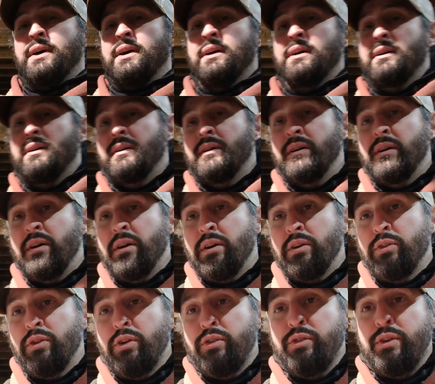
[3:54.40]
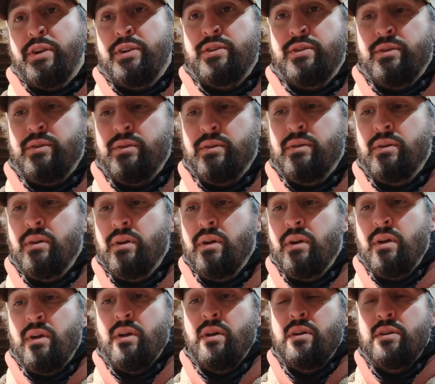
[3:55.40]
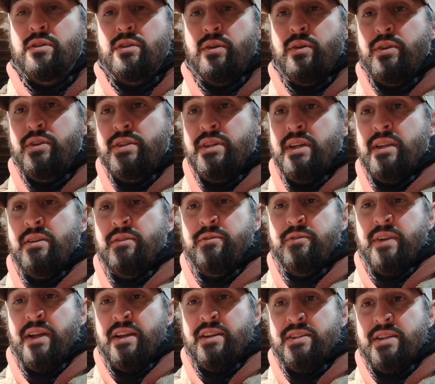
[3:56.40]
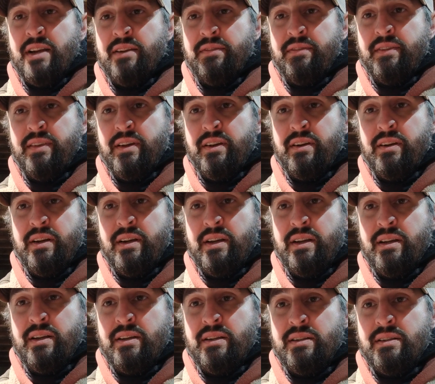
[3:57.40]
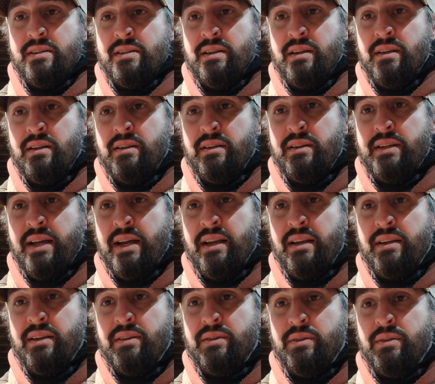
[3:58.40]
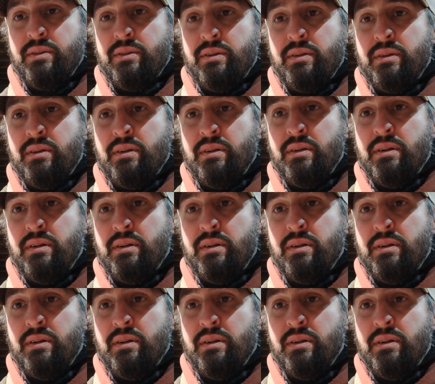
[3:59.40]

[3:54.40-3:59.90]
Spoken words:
the rotary tool. So you see in the FLEXSHAFT there is that little